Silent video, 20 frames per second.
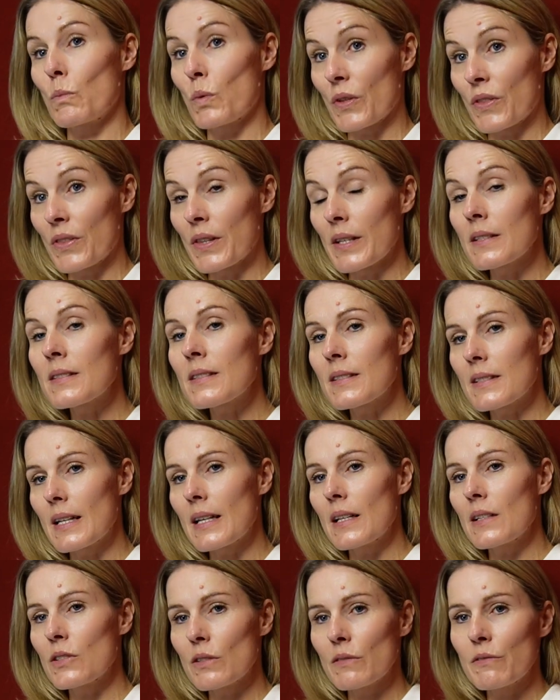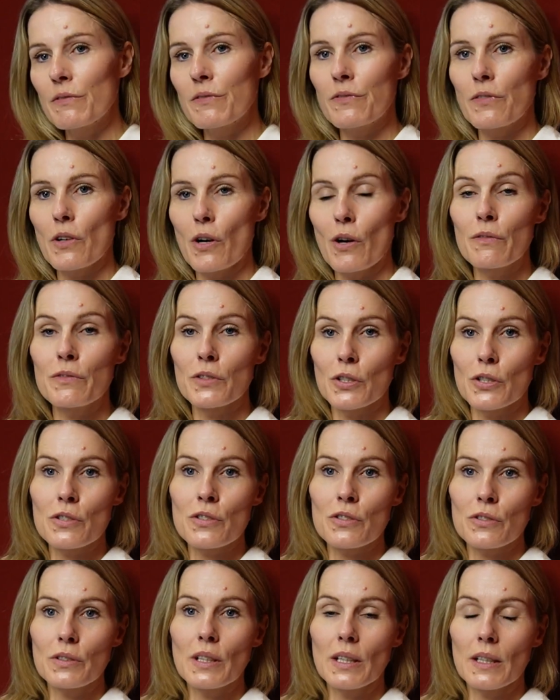But this stage of
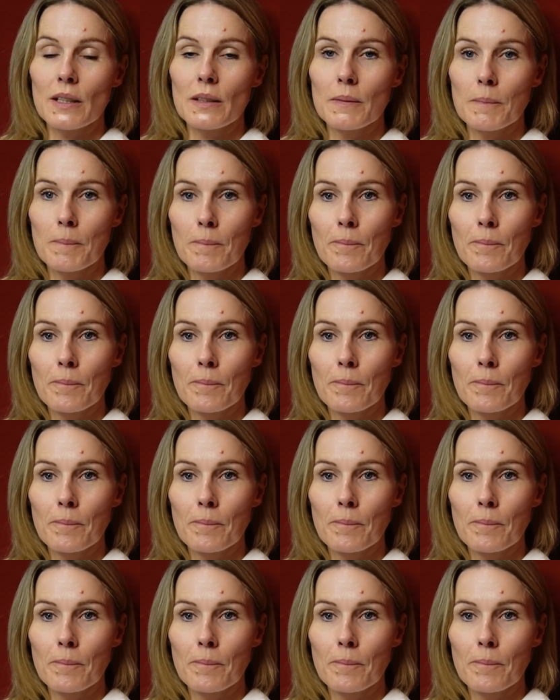nursing,